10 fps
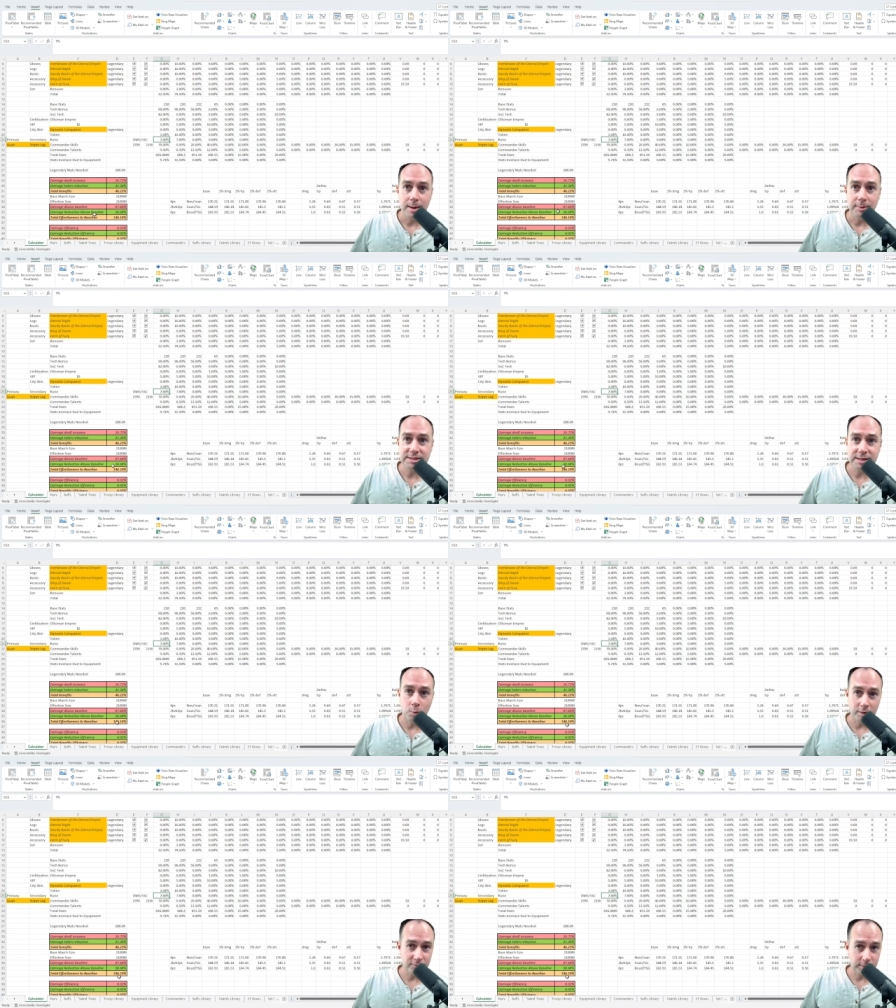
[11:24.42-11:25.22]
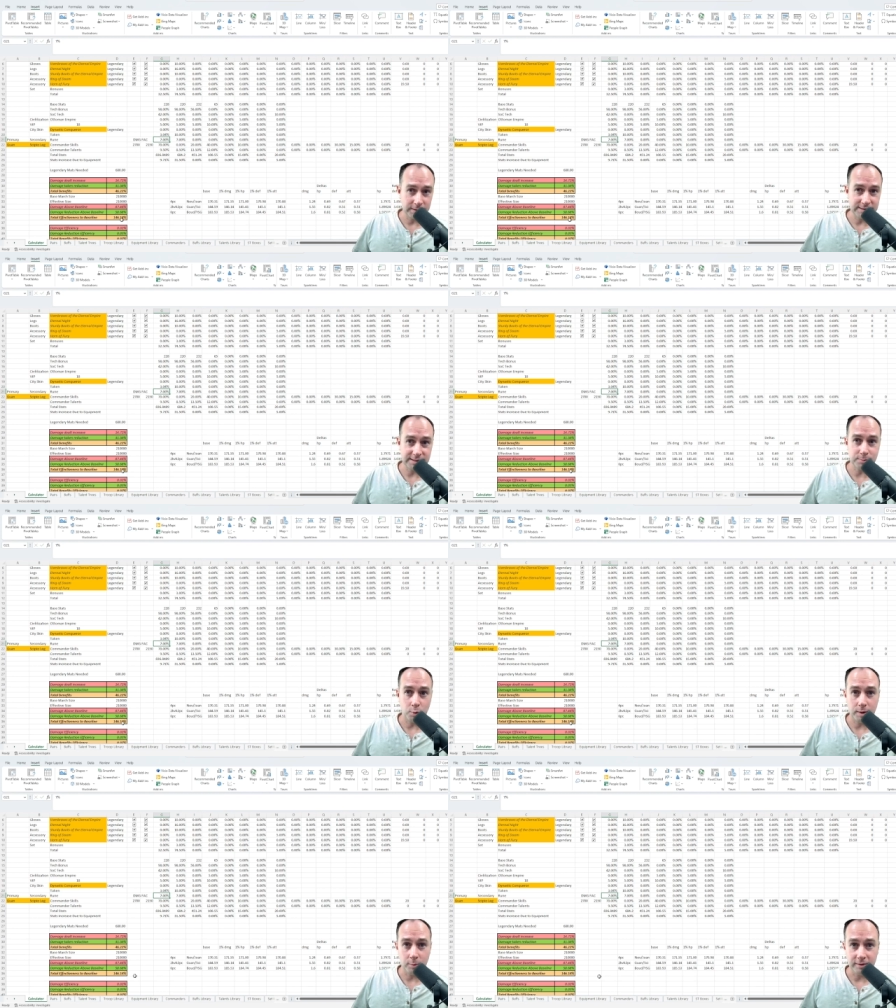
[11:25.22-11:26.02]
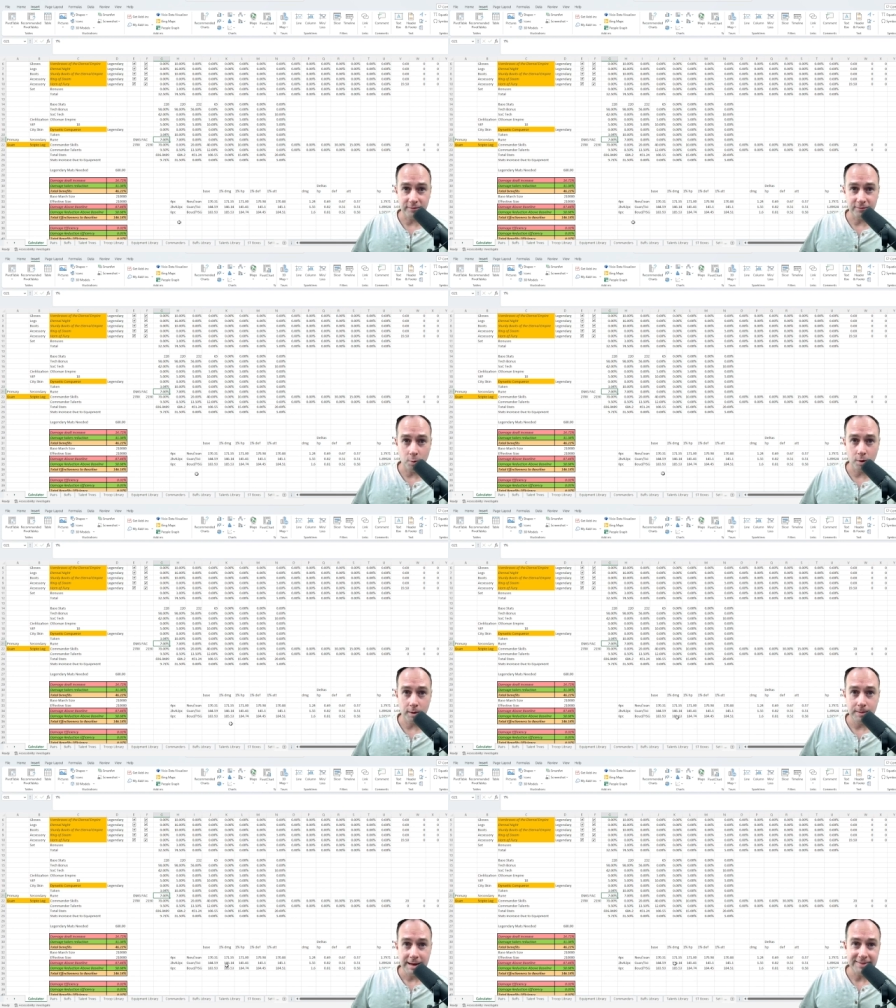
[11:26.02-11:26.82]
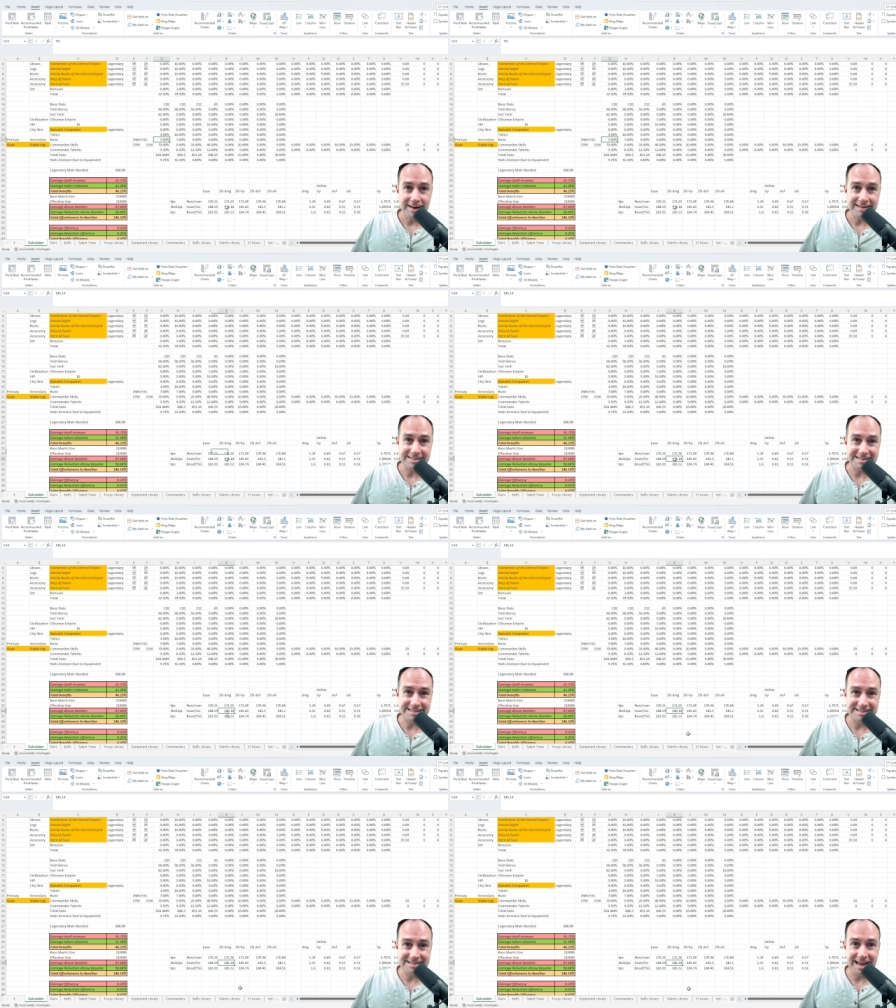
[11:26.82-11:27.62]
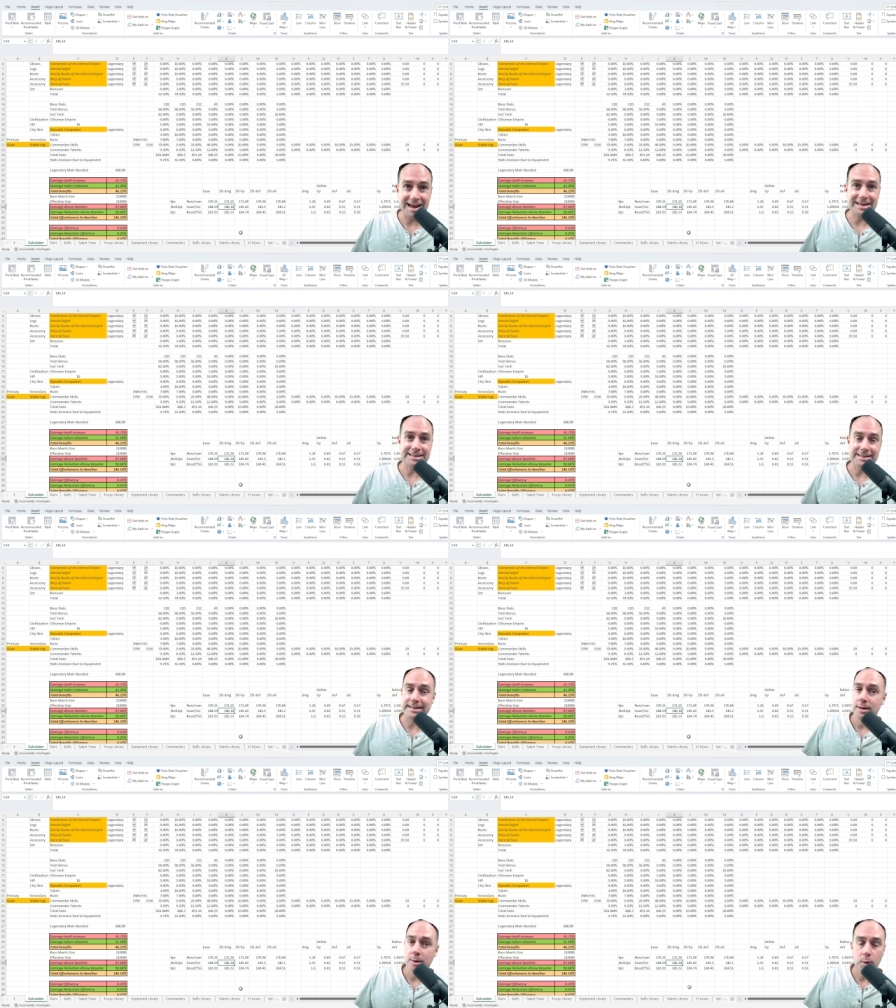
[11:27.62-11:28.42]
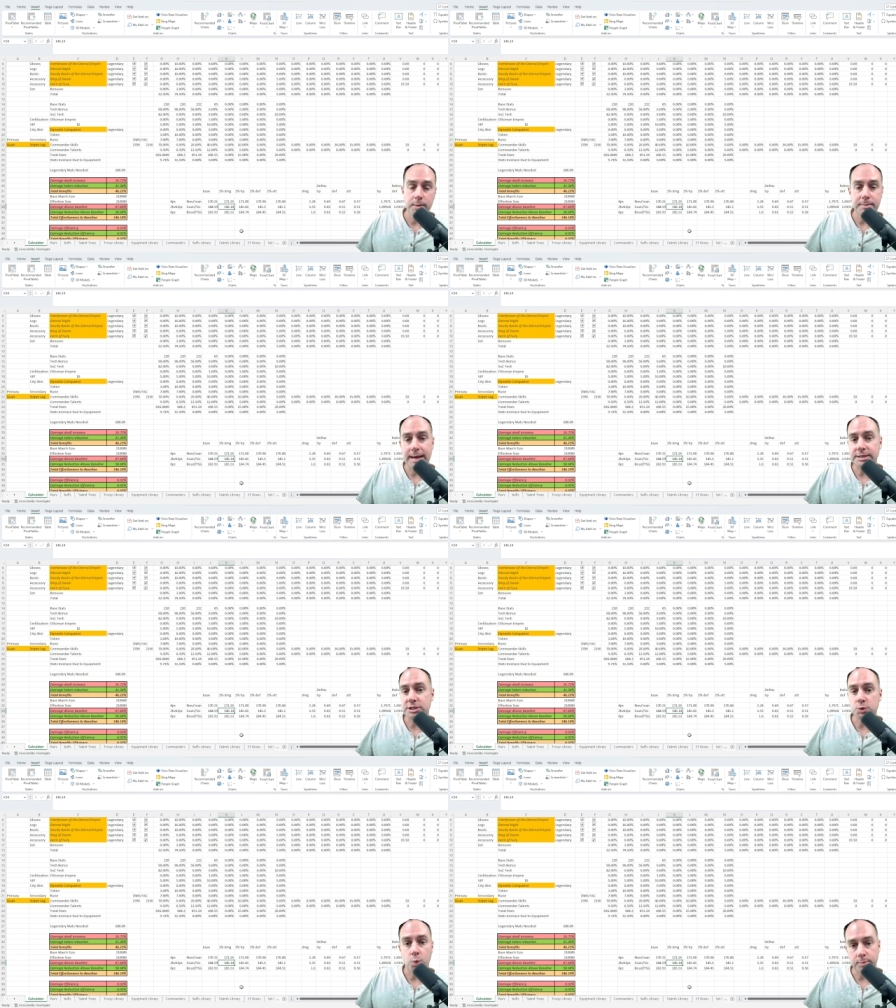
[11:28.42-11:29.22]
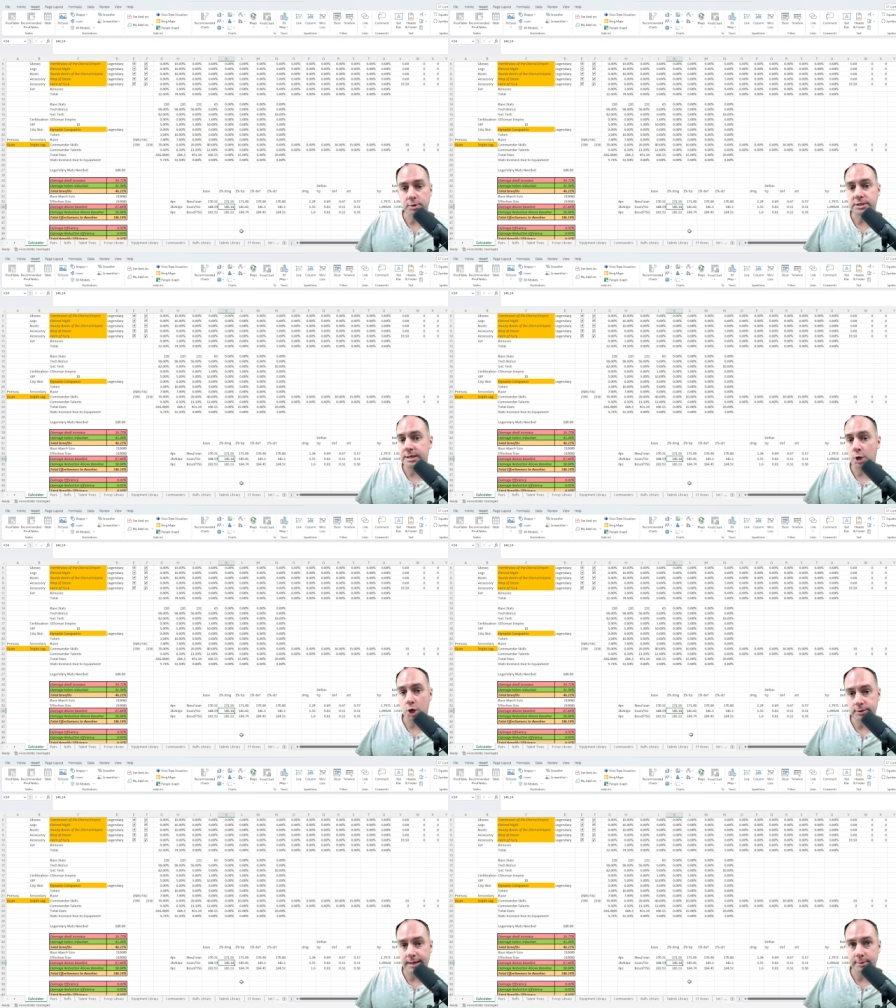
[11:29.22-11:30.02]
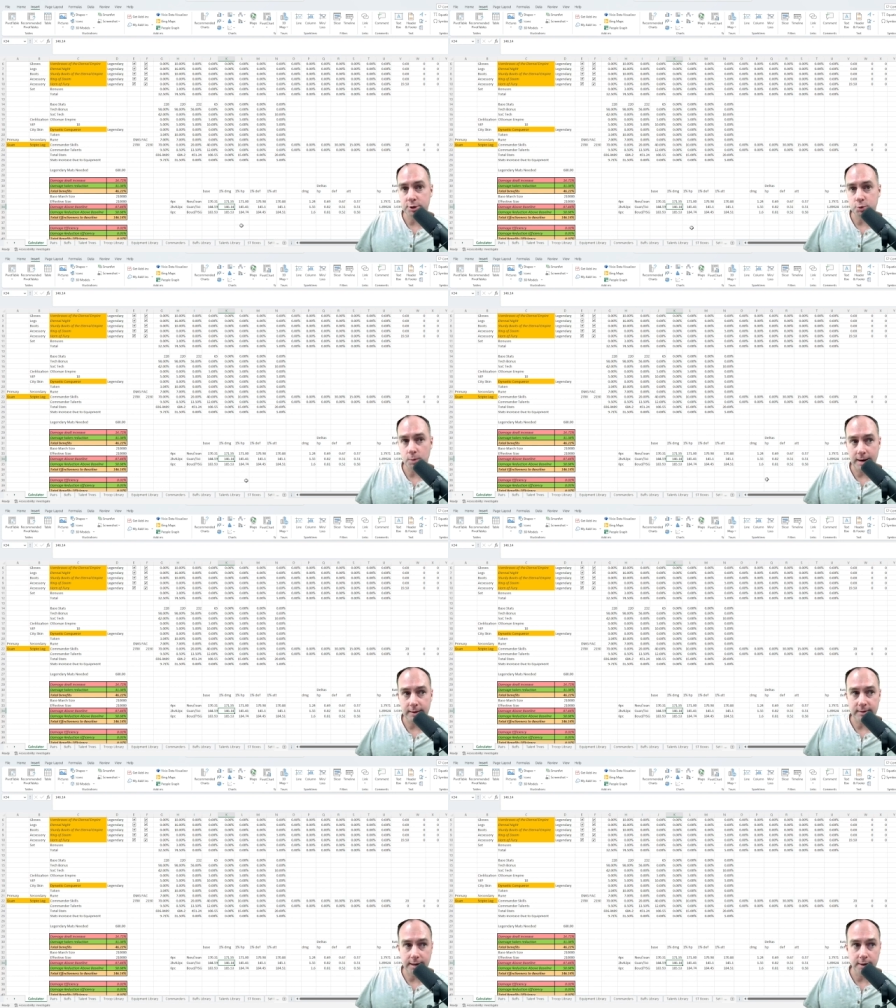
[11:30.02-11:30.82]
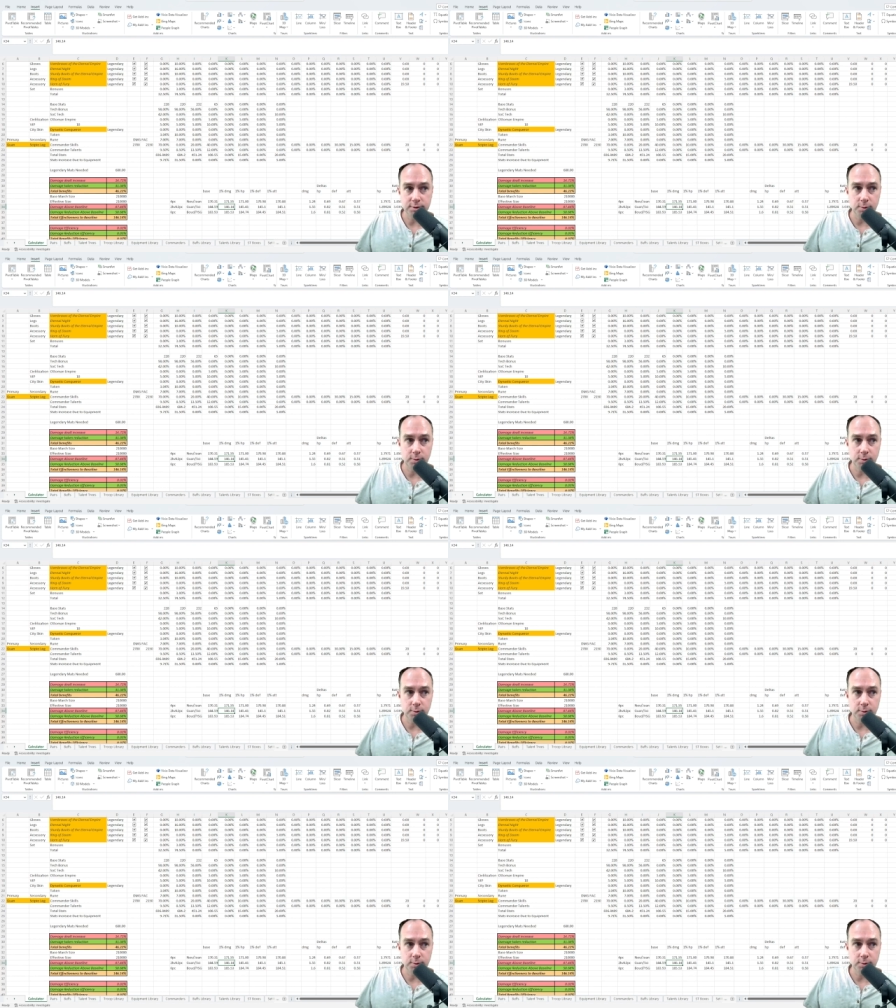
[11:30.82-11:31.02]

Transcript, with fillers: And we see 146.14, and that is exactly what matches 1% all damage right there.